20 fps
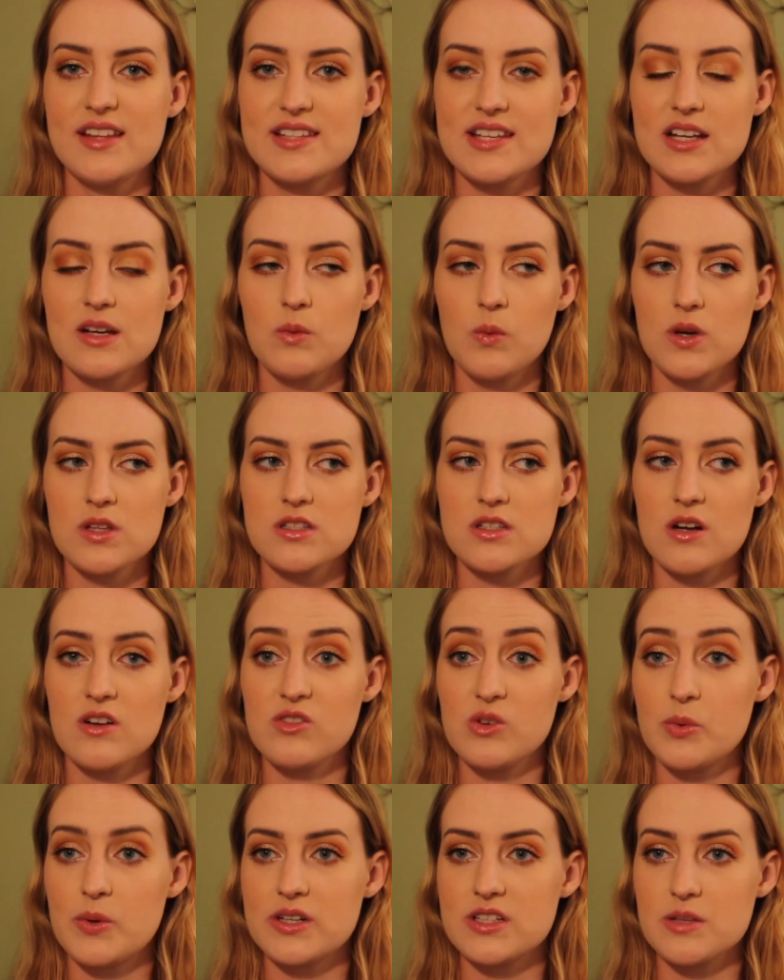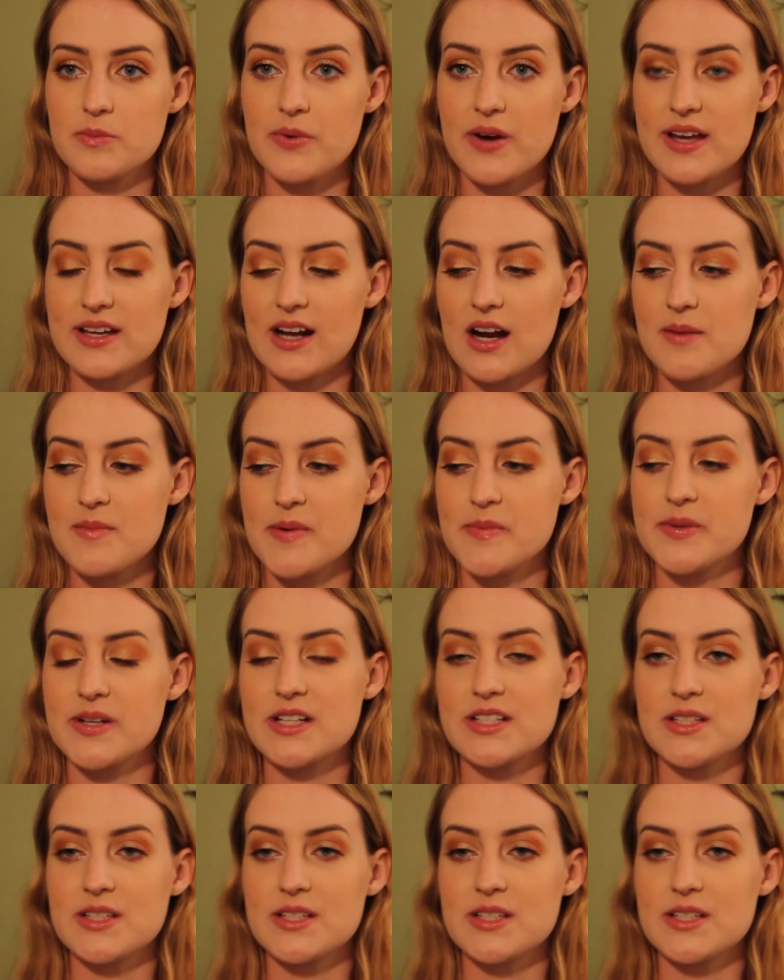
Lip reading: It did it once over winter break, I remember,